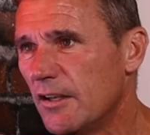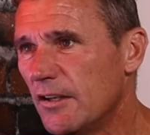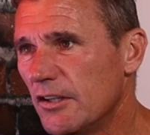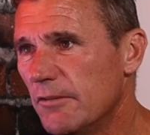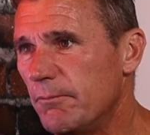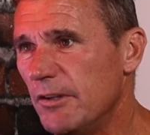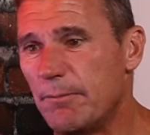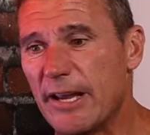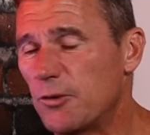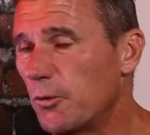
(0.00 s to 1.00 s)
You've you've
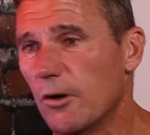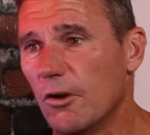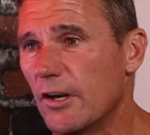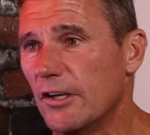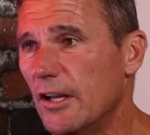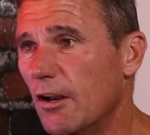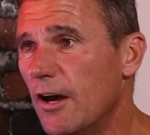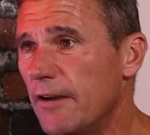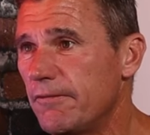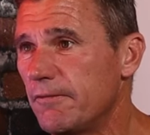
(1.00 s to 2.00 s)
been through a lot in your
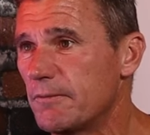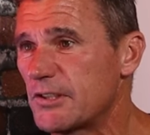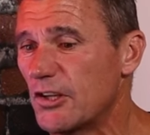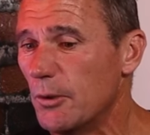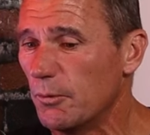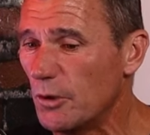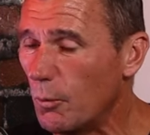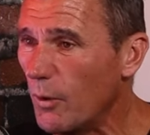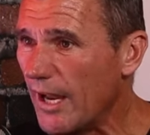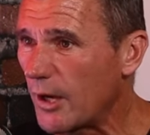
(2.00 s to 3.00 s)
life, so you're you're
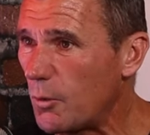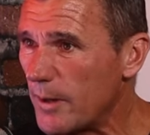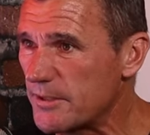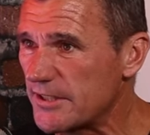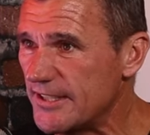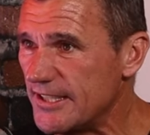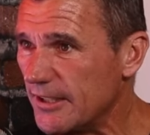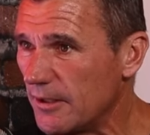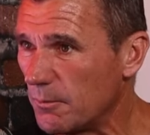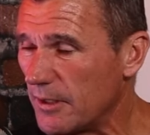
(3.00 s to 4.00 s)
well equipped to
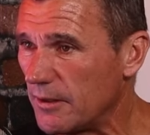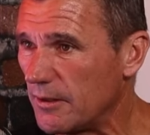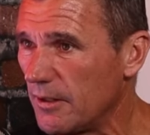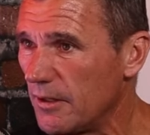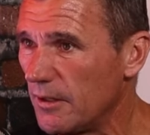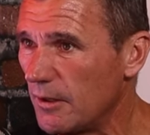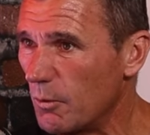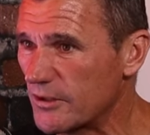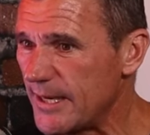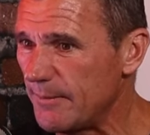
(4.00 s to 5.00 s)
deal with
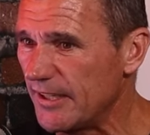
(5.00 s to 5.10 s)
what's happening